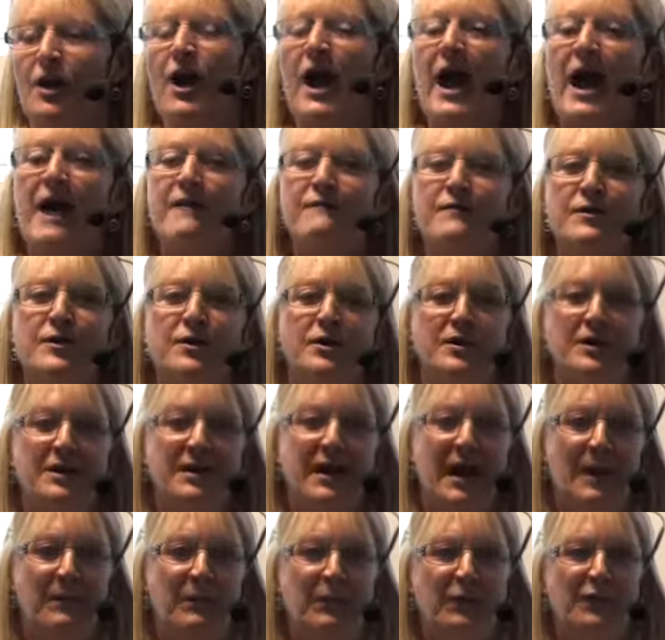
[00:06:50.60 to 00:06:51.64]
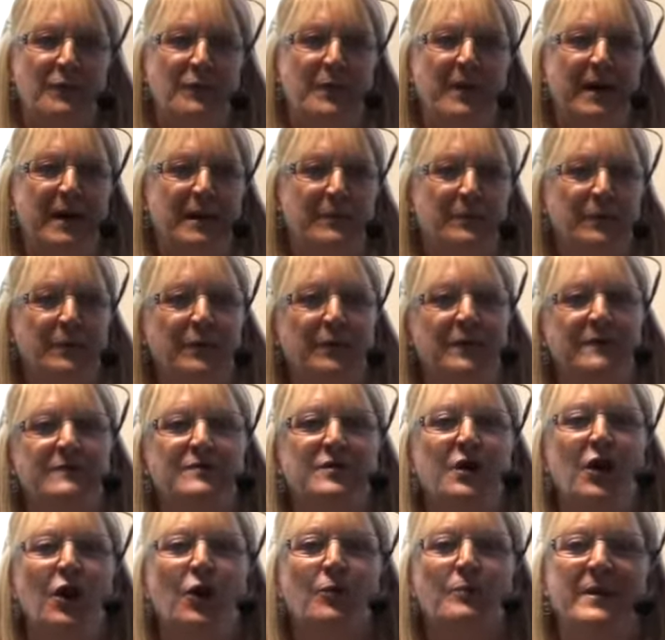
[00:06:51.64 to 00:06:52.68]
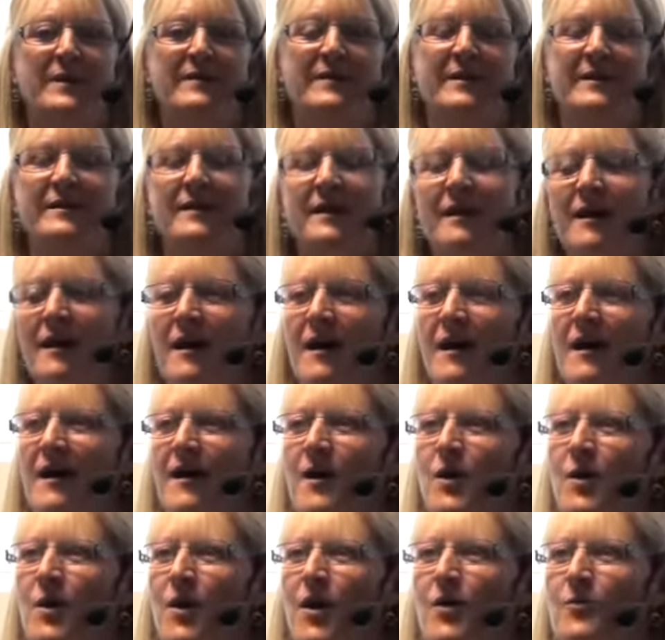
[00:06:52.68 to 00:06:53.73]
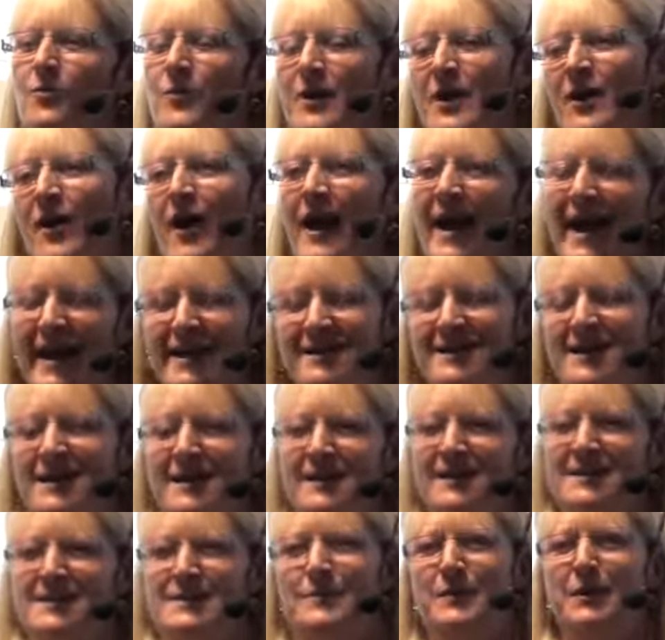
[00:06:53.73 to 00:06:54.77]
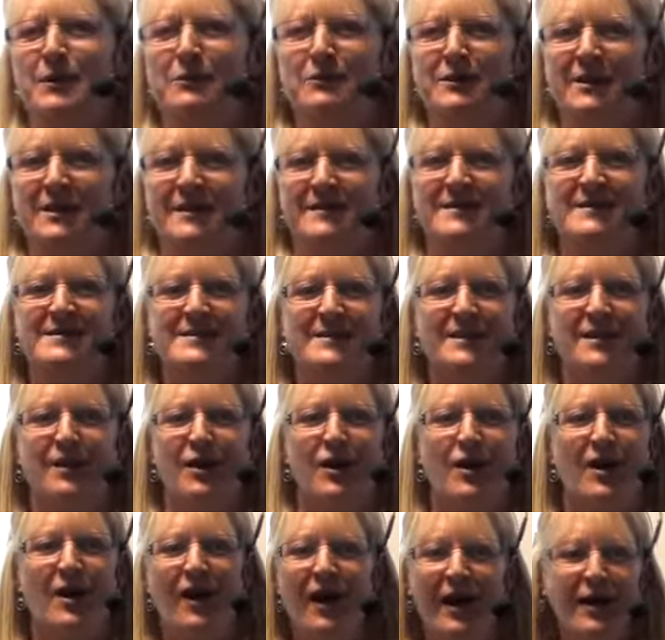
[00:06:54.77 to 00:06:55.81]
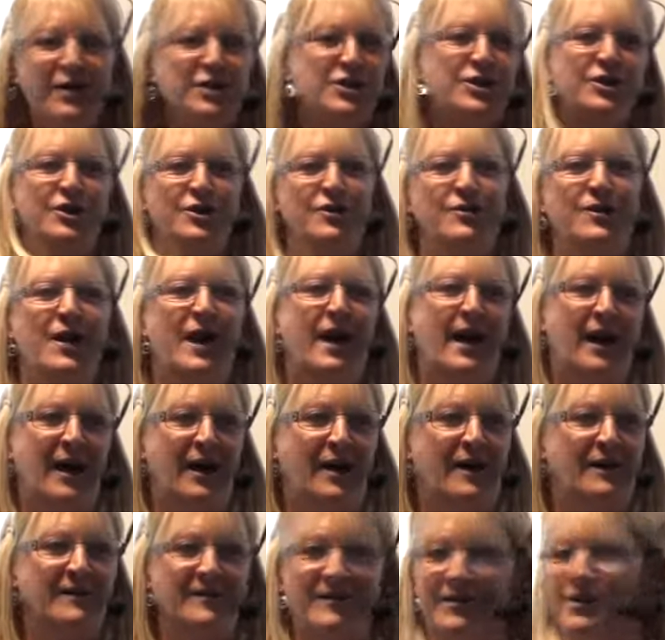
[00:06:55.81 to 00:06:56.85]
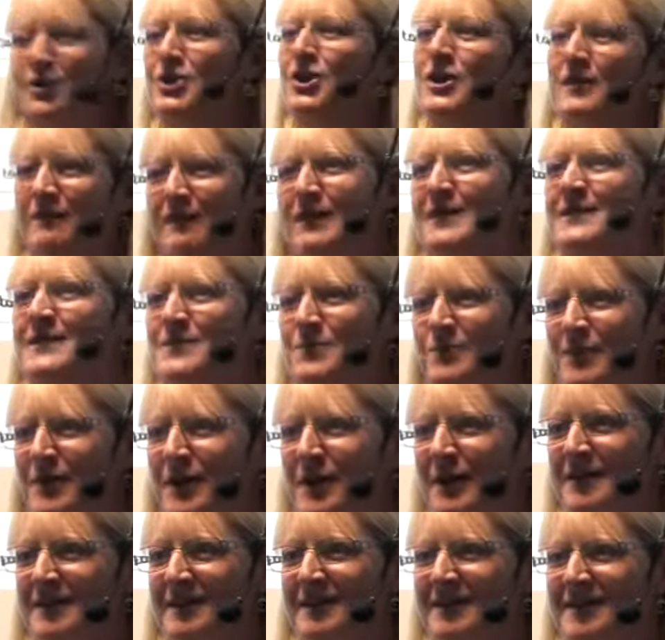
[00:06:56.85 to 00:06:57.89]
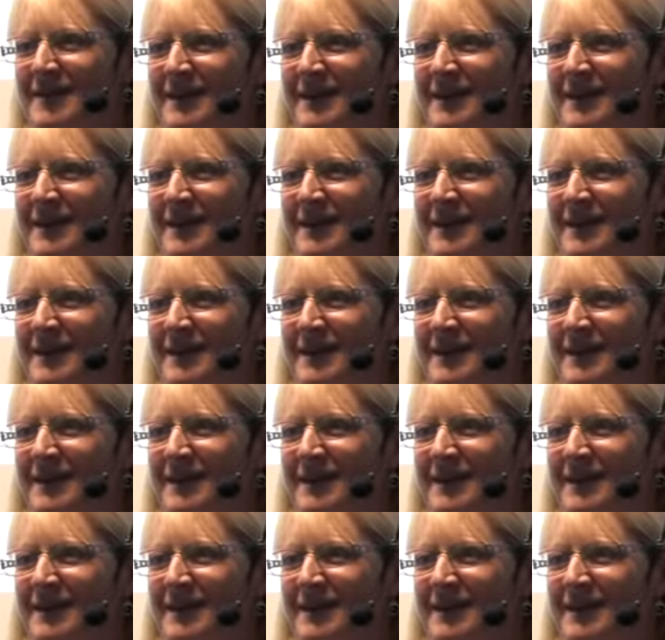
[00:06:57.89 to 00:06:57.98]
I have heard a couple of people who told me that when I had that experience, I knew how the universe worked.